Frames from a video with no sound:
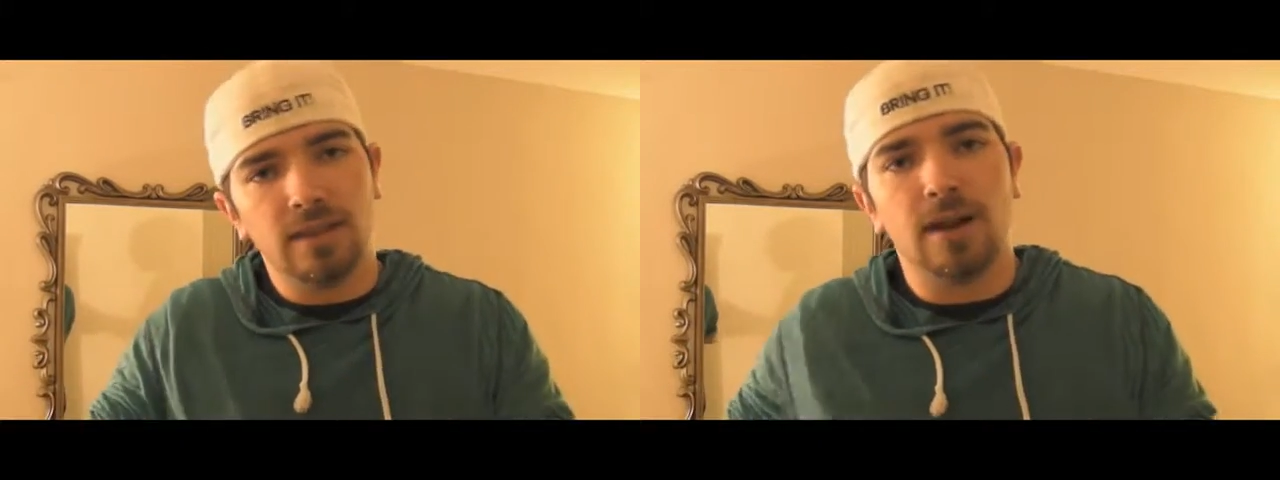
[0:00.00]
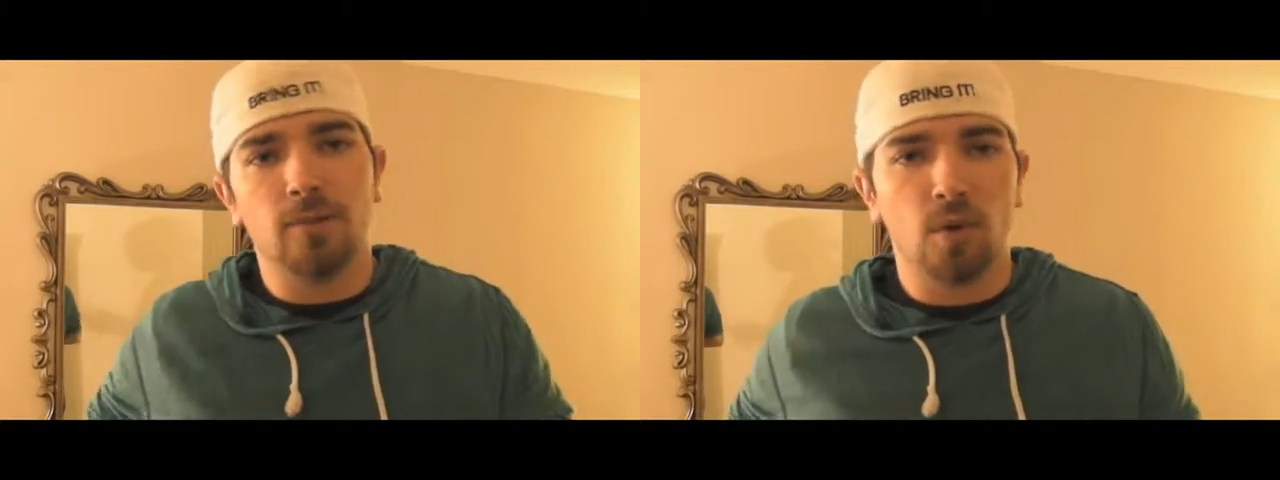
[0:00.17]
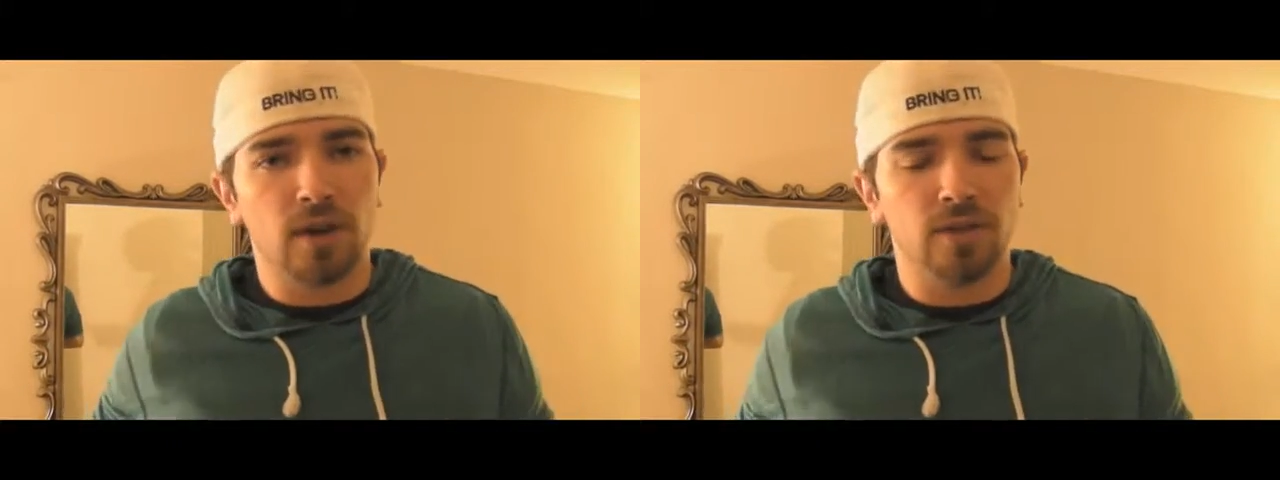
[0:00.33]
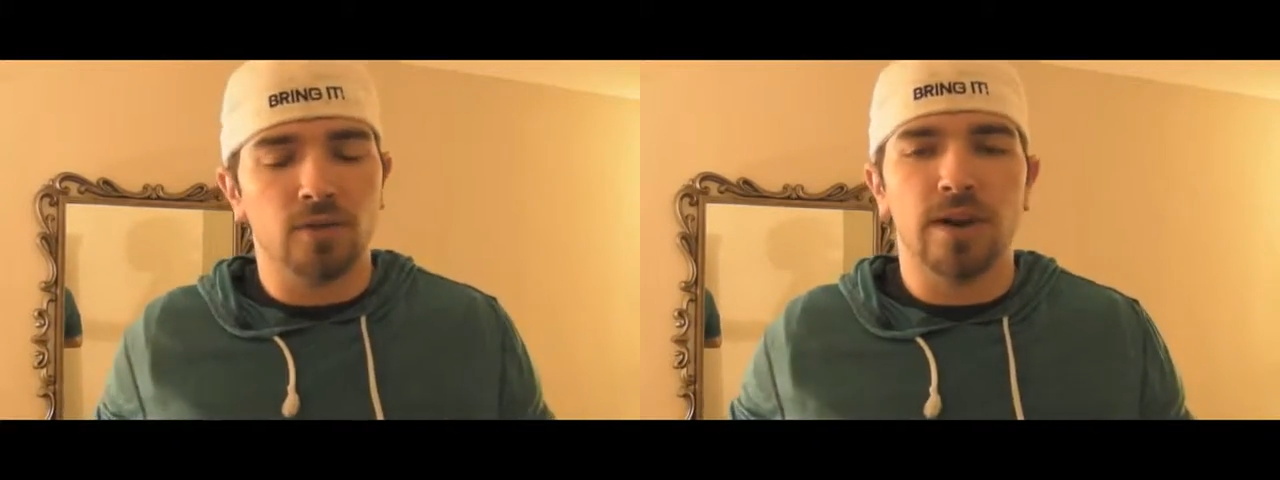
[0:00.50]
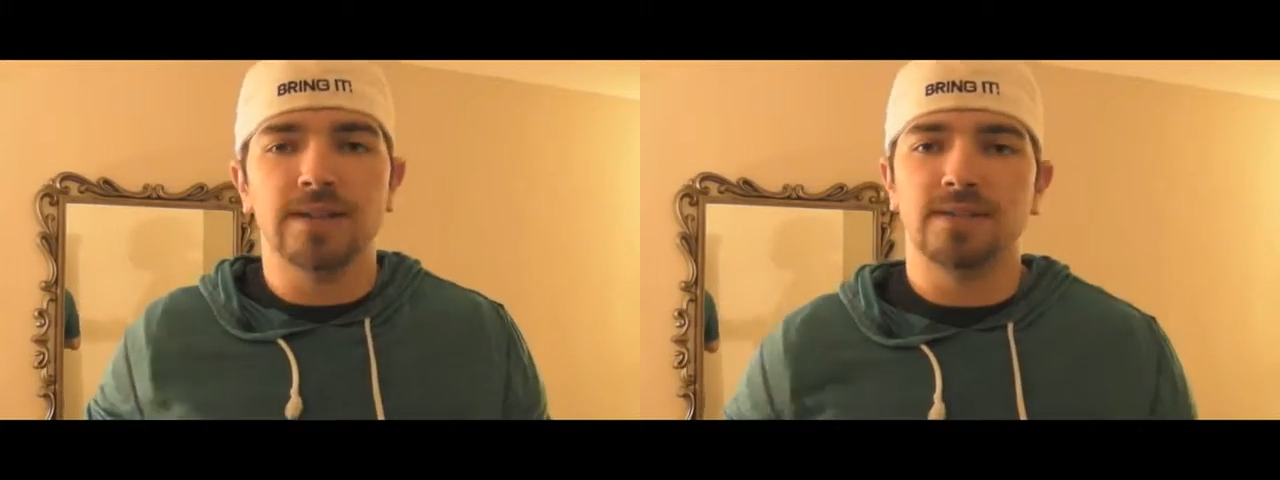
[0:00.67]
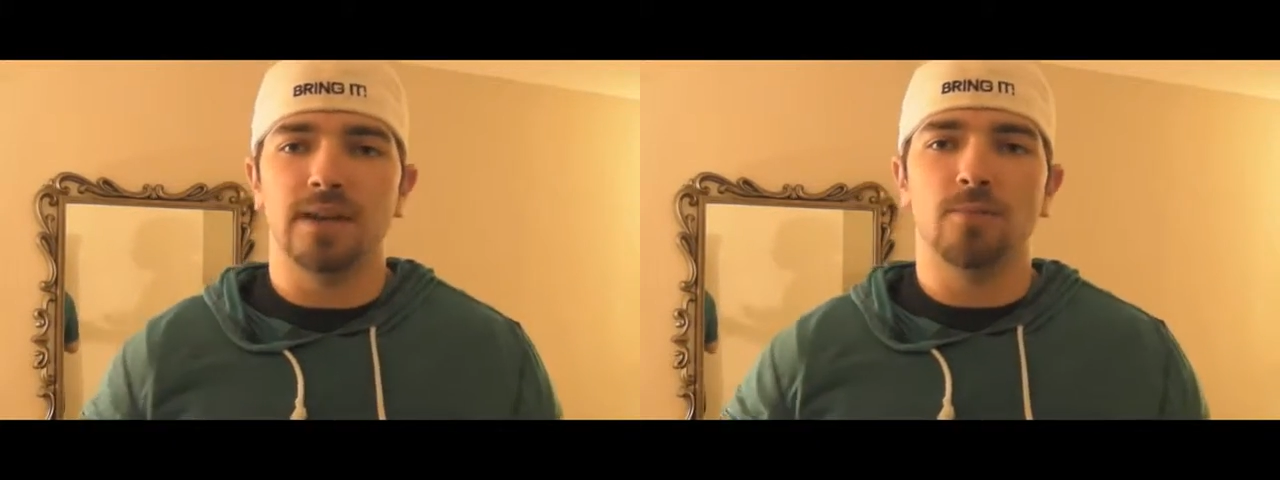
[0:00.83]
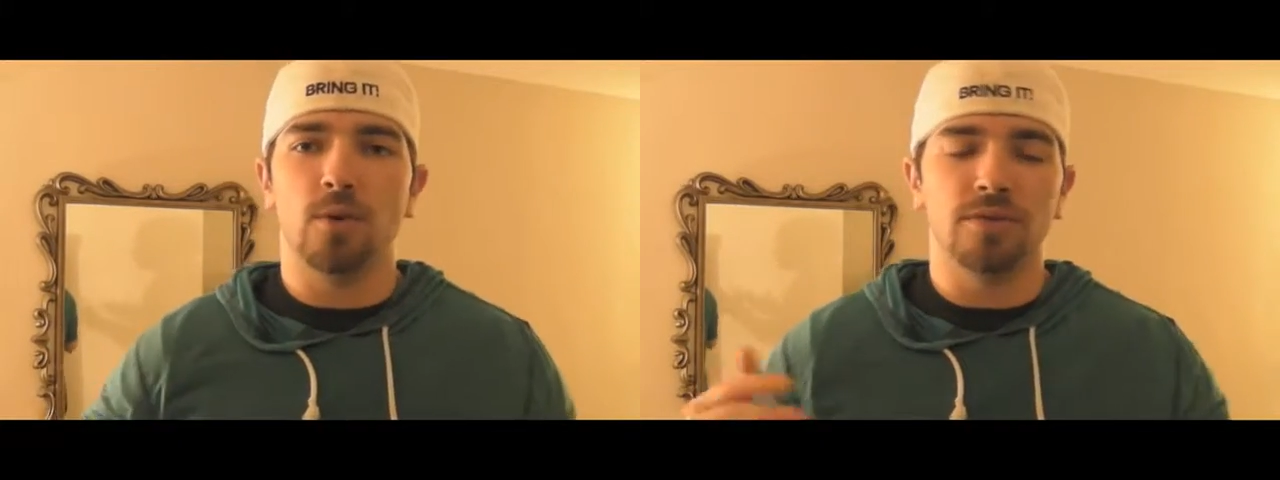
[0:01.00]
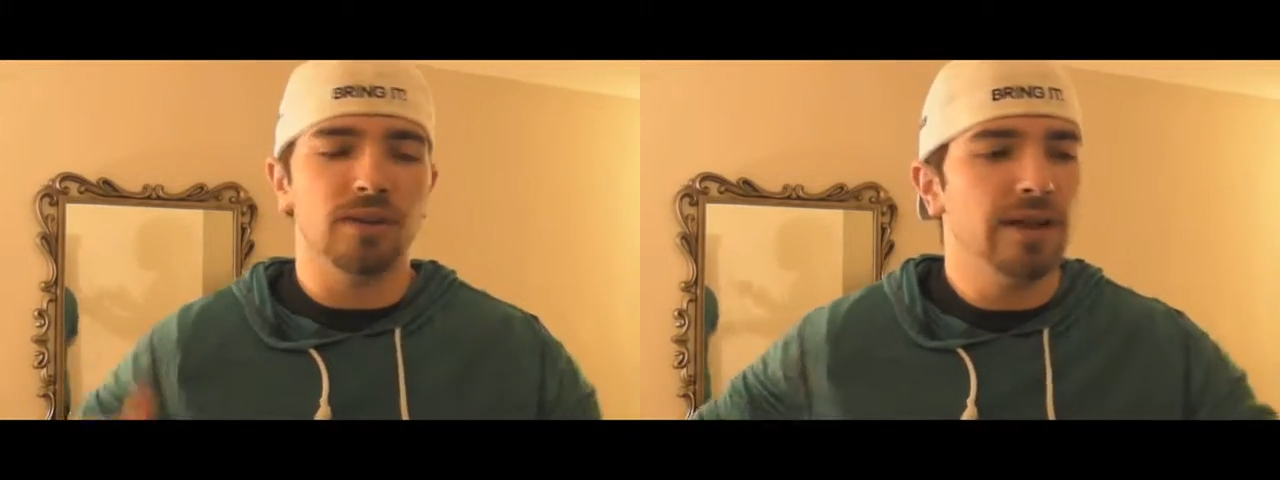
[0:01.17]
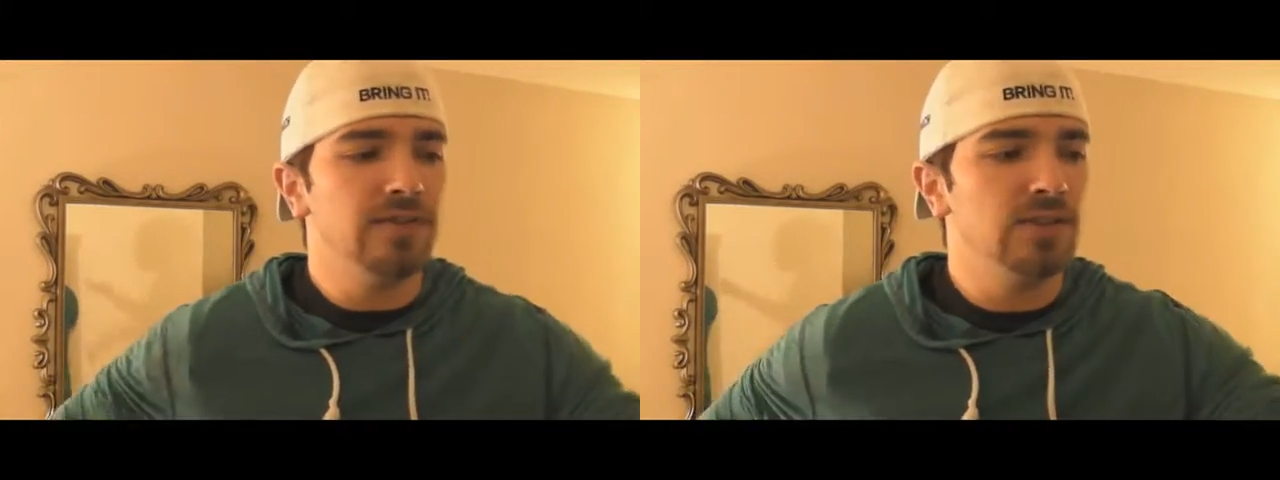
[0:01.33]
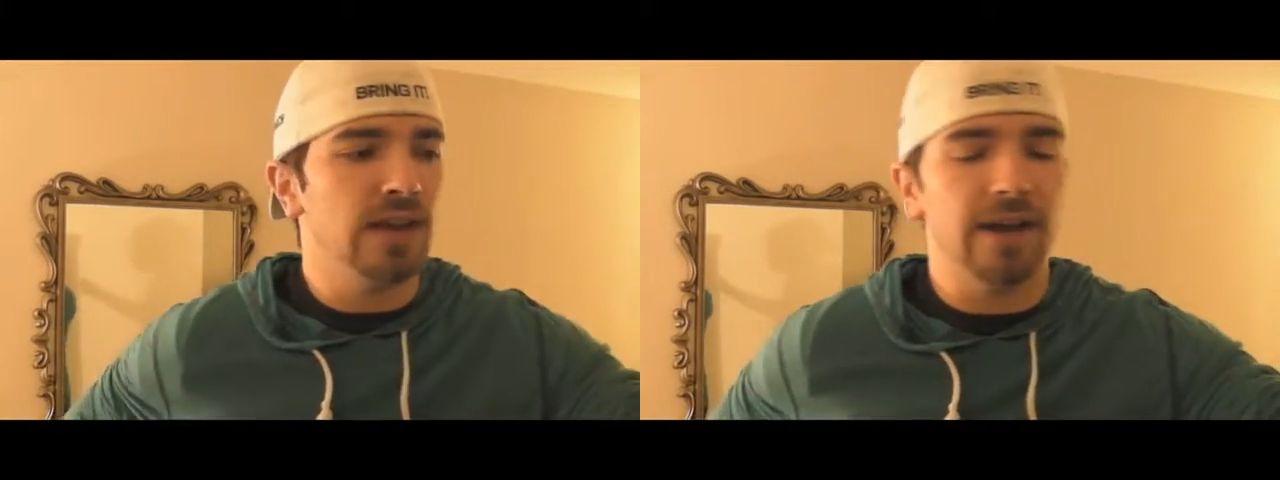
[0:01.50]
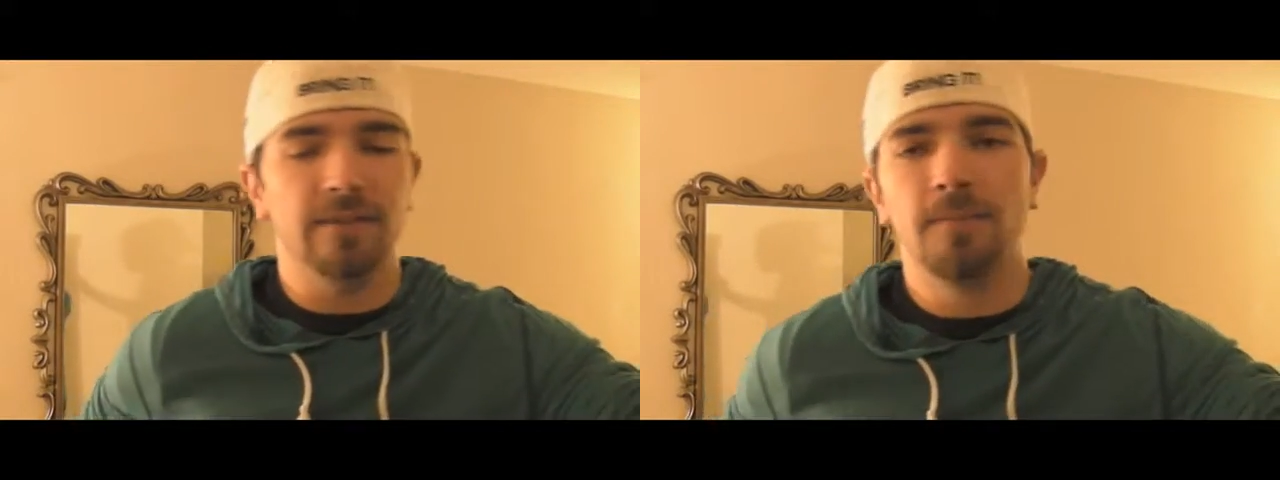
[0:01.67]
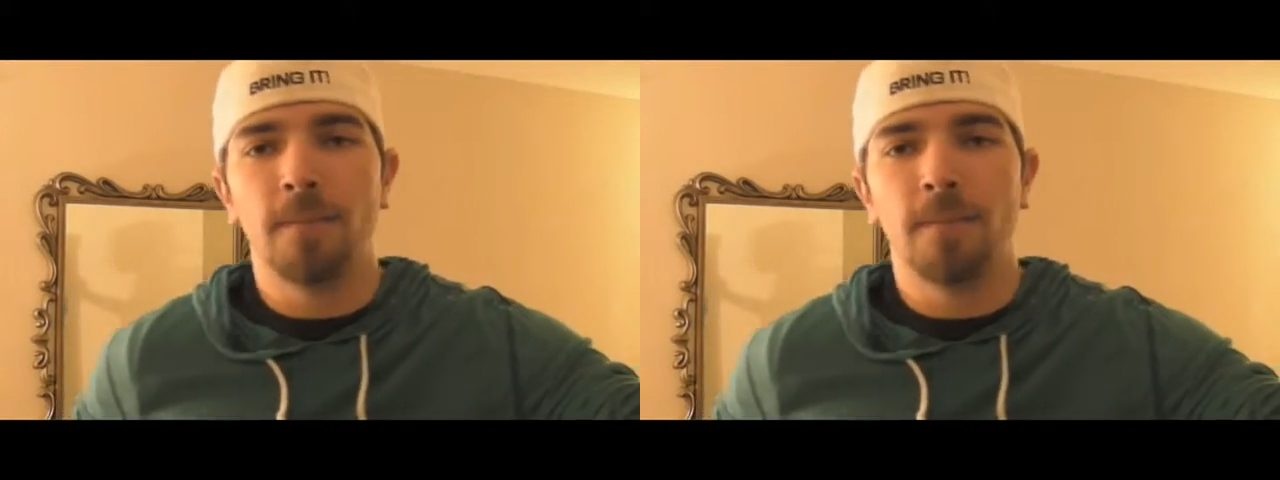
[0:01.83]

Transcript: then I'm working the right side more than the left side.